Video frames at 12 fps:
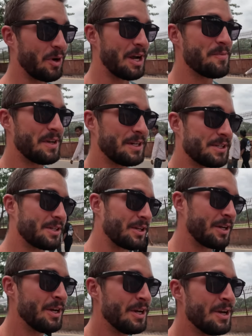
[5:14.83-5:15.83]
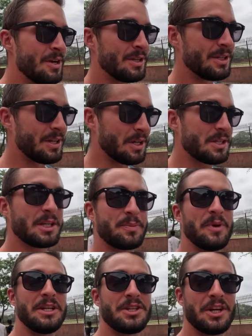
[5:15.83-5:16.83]
Prime Minister does a
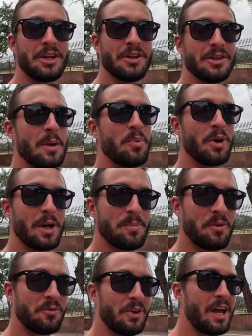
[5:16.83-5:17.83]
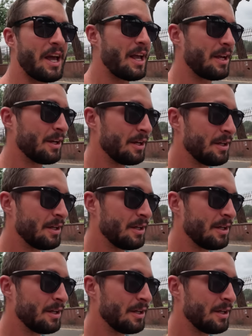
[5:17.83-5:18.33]
speech here. They put up a flag.